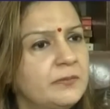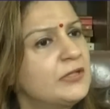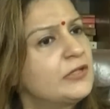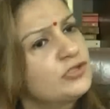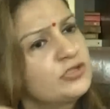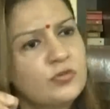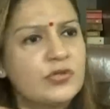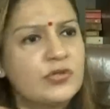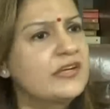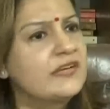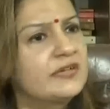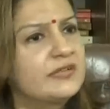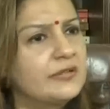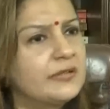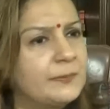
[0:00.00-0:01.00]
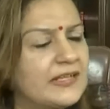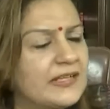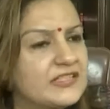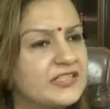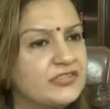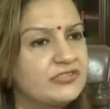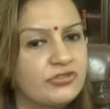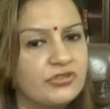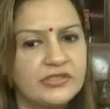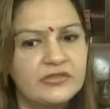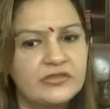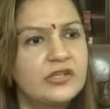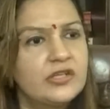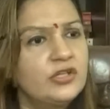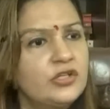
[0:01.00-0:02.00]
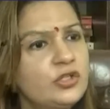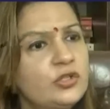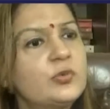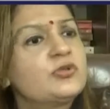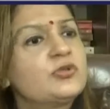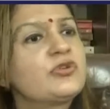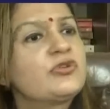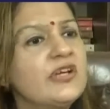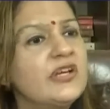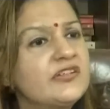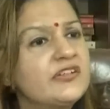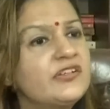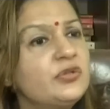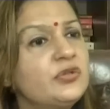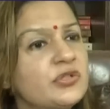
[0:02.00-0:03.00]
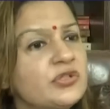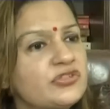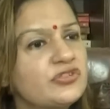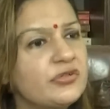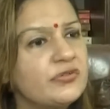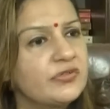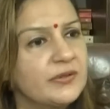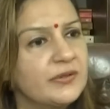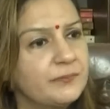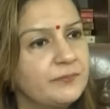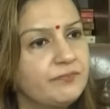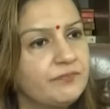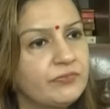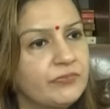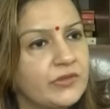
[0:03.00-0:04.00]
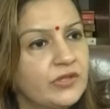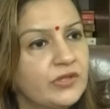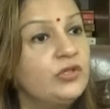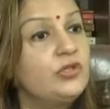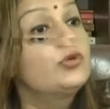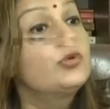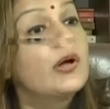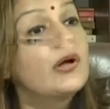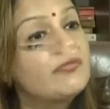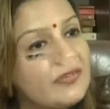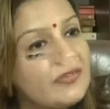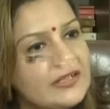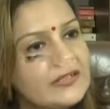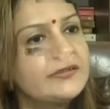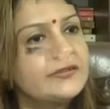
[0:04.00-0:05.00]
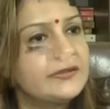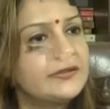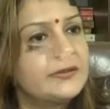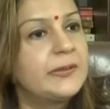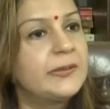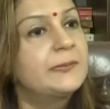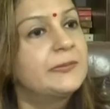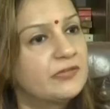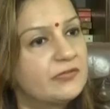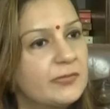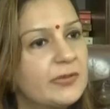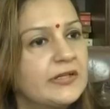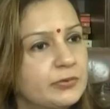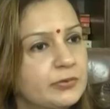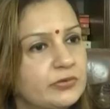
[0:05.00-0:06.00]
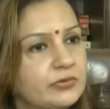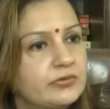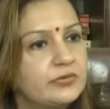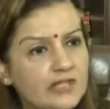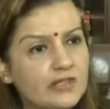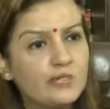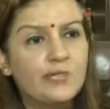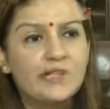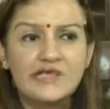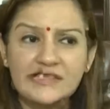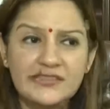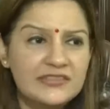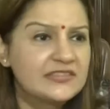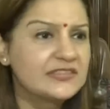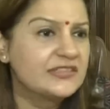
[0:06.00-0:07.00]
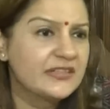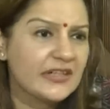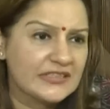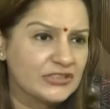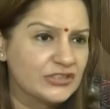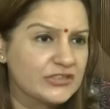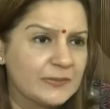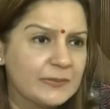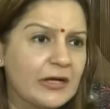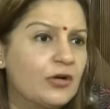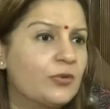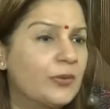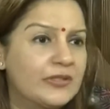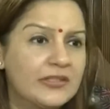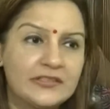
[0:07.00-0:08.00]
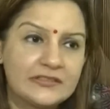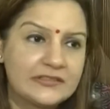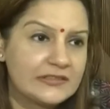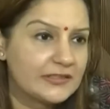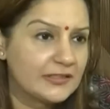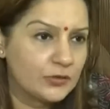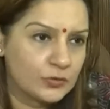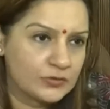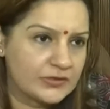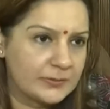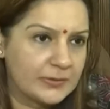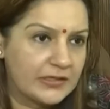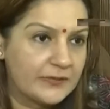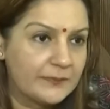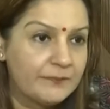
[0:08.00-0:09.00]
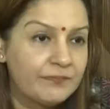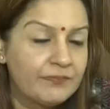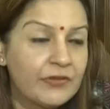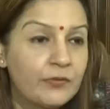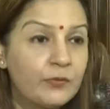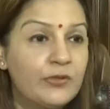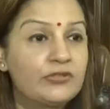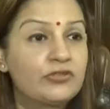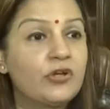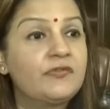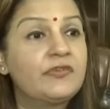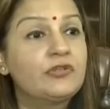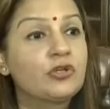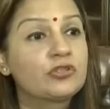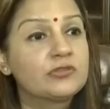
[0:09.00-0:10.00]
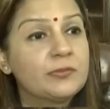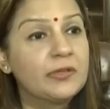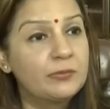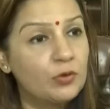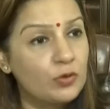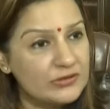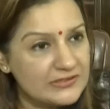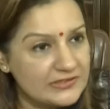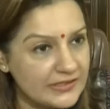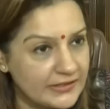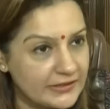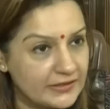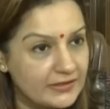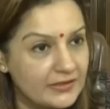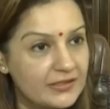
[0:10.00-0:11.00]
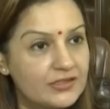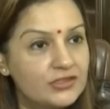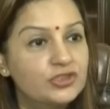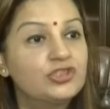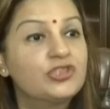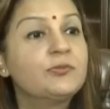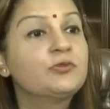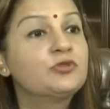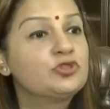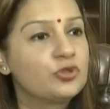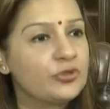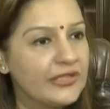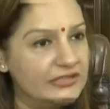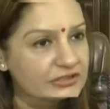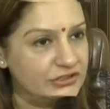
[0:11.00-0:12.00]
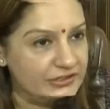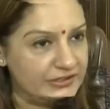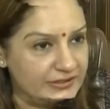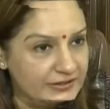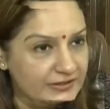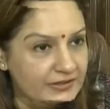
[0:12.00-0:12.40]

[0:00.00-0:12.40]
Because of whatever the past history is, you were to create a new history for them. You have failed the people of Manipur. Whether it is in the Rajya Sabha or whether it is in the Lok Sabha, we saw even Dr. Manmohan Singh, Shibu Sorenji,